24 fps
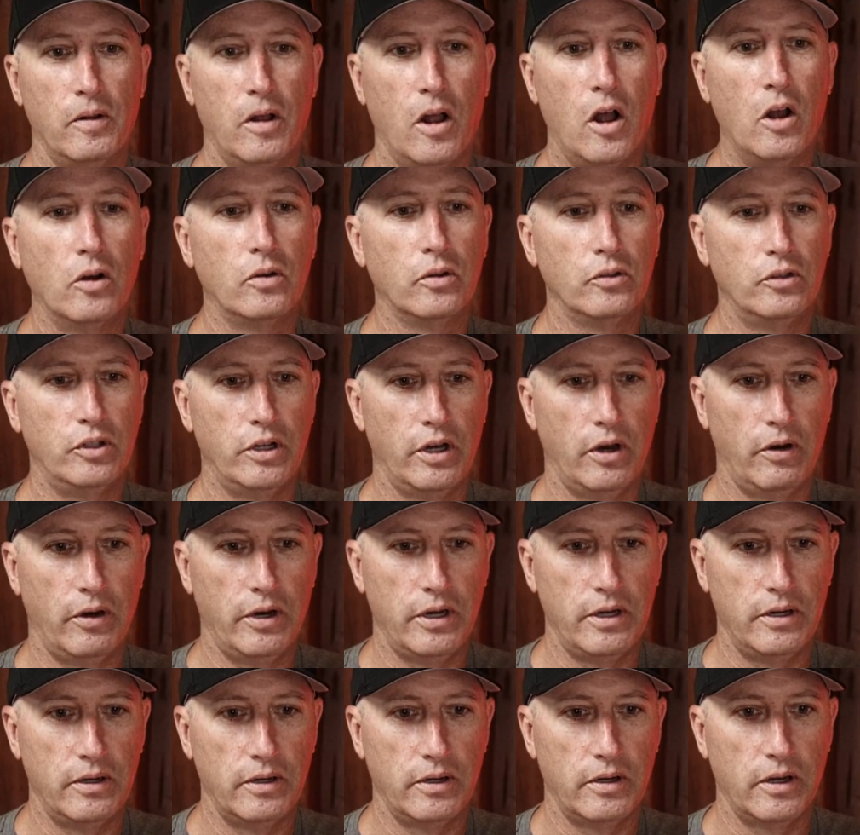Uncle
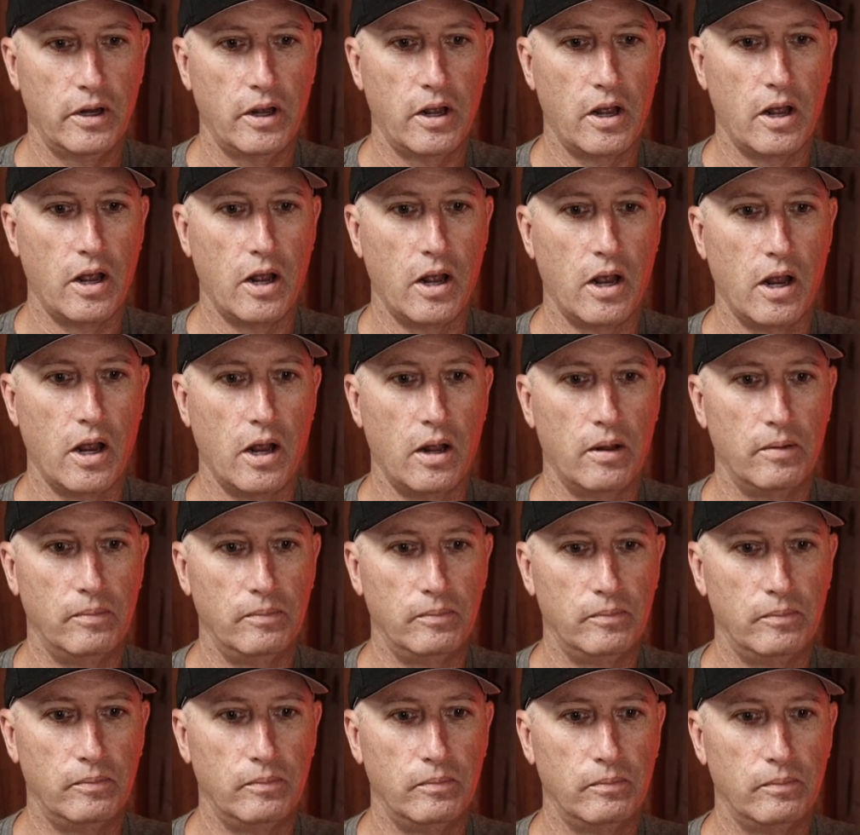Jerry,
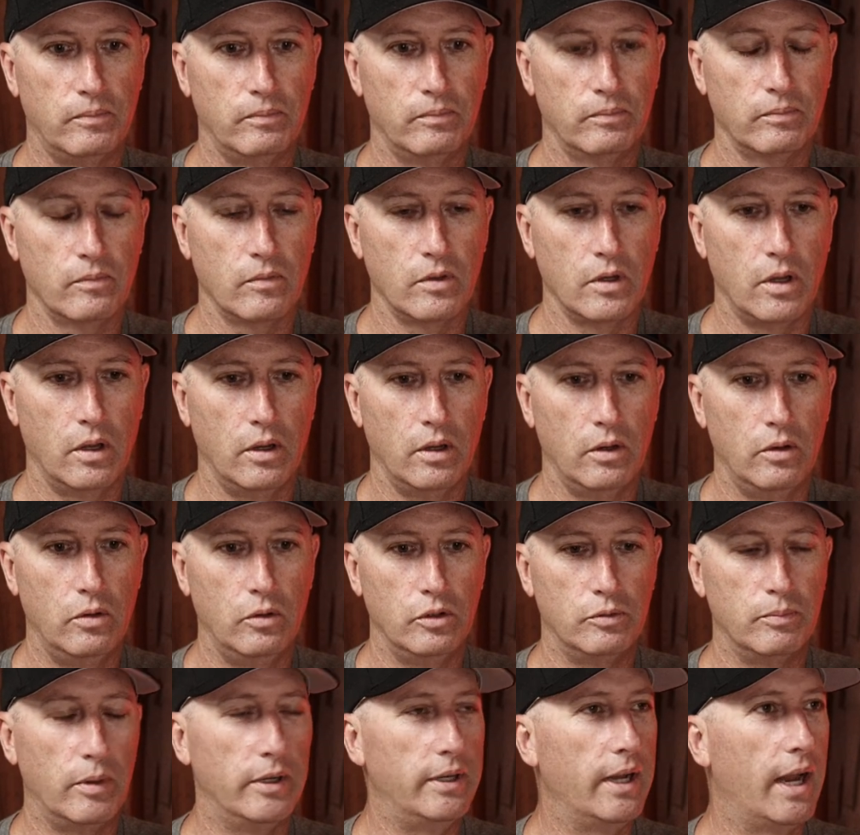who
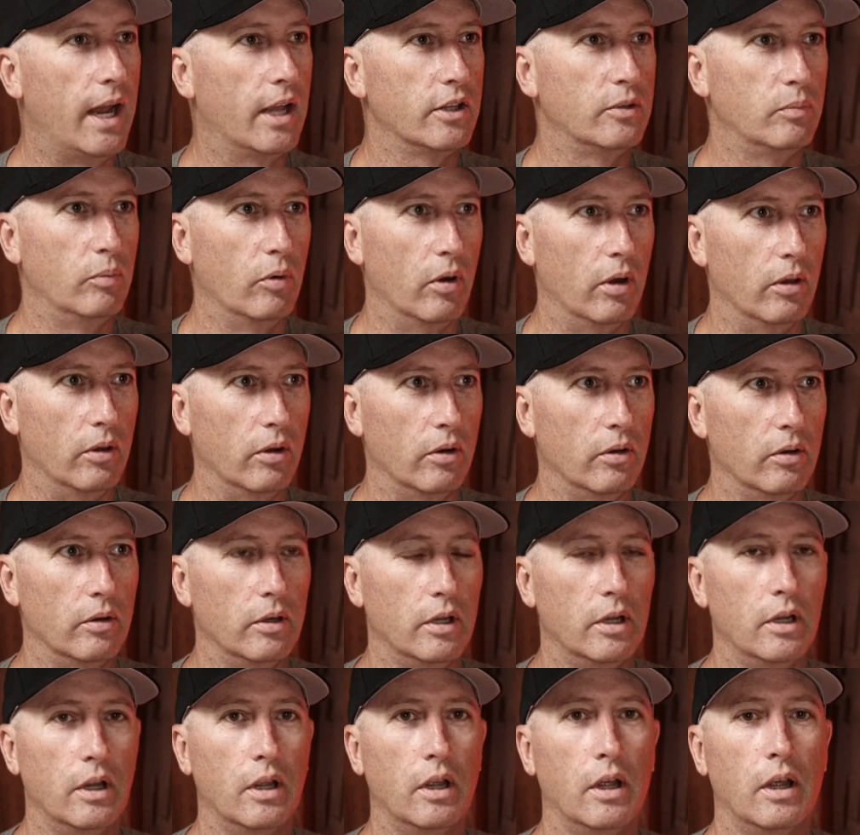is my dad's brother,
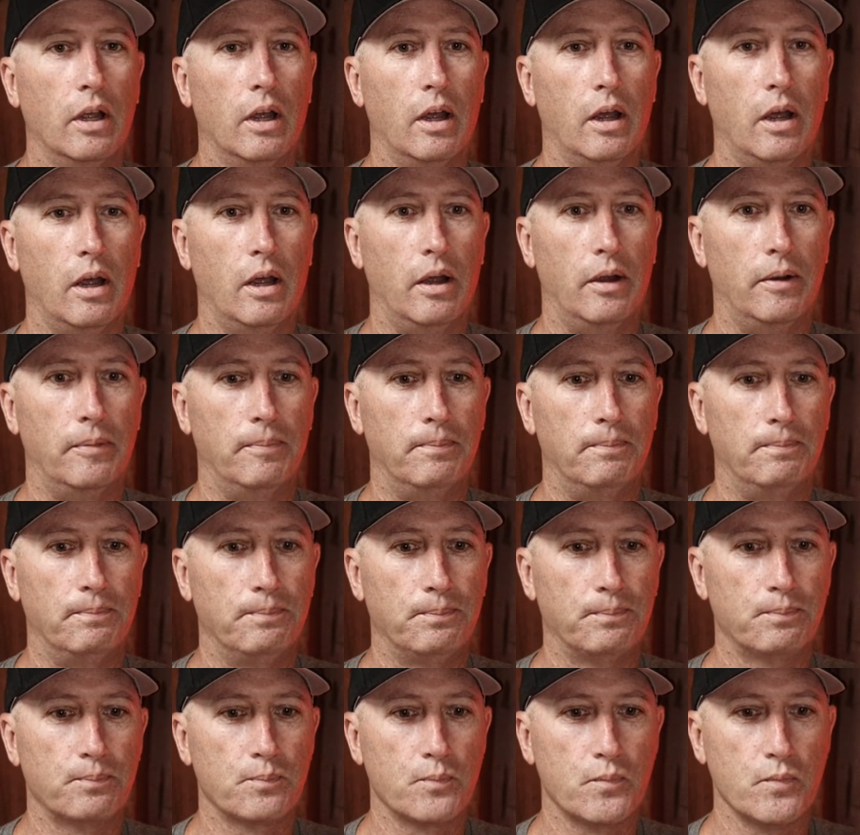
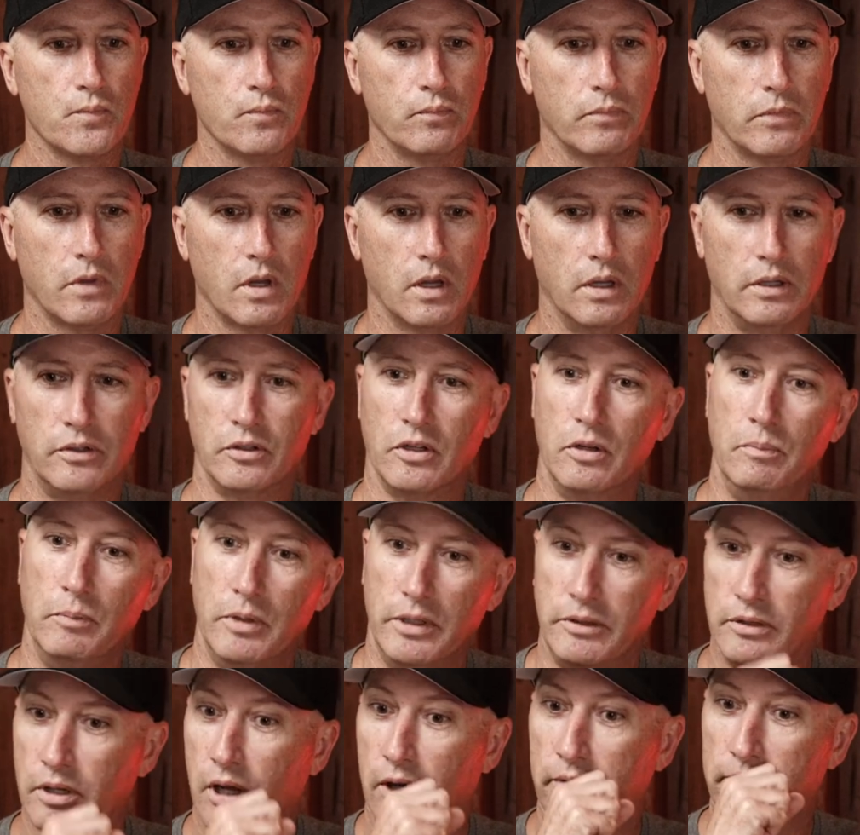it's going to be
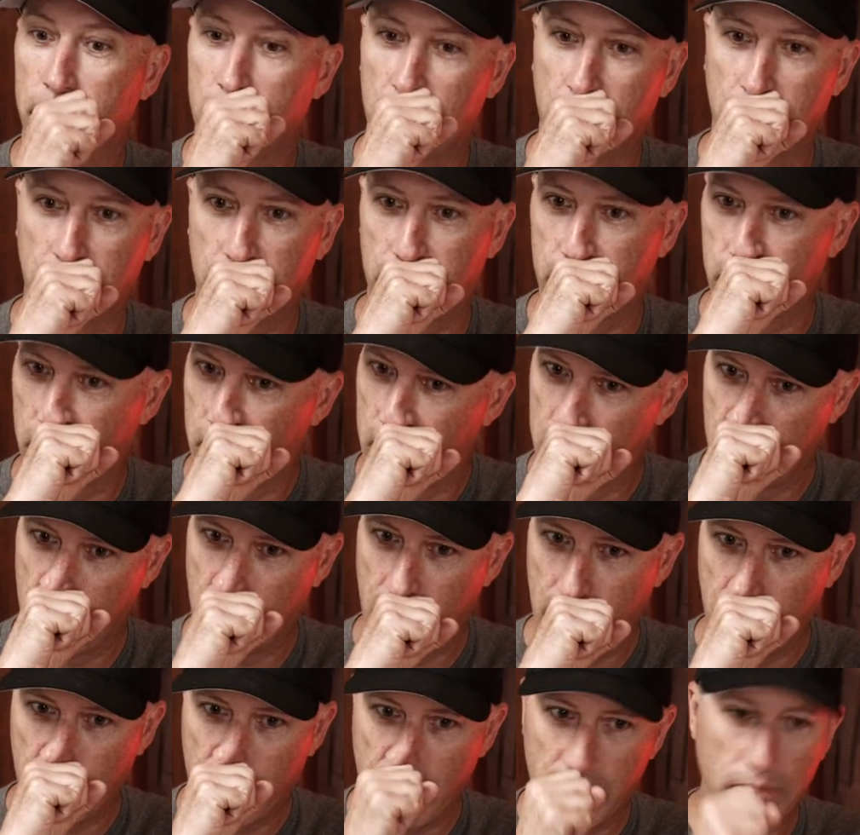tough because
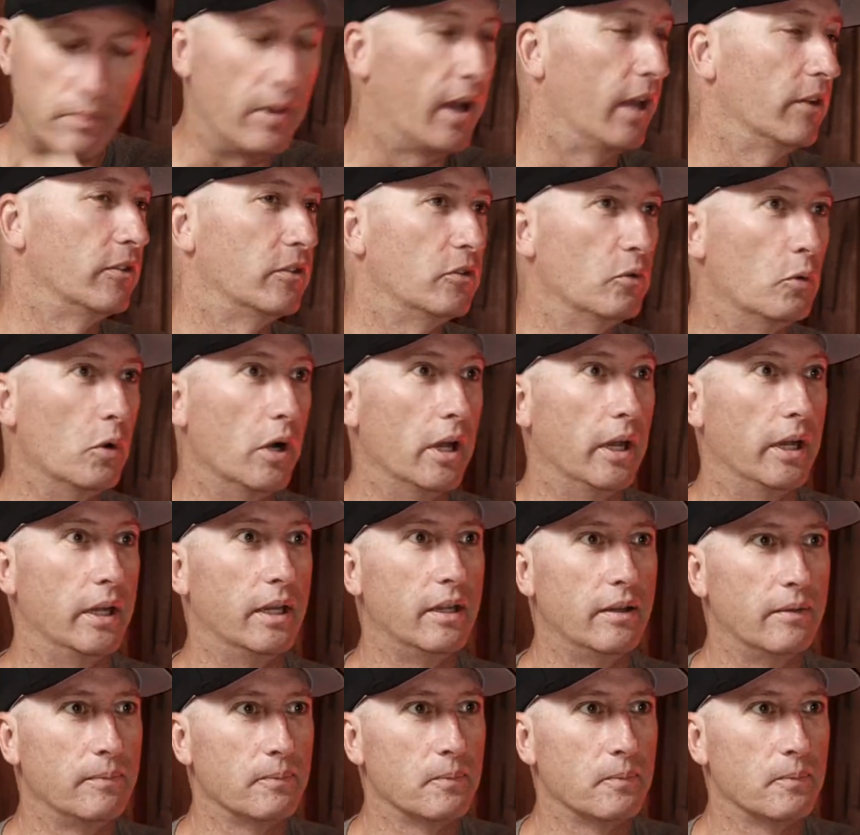he passed away.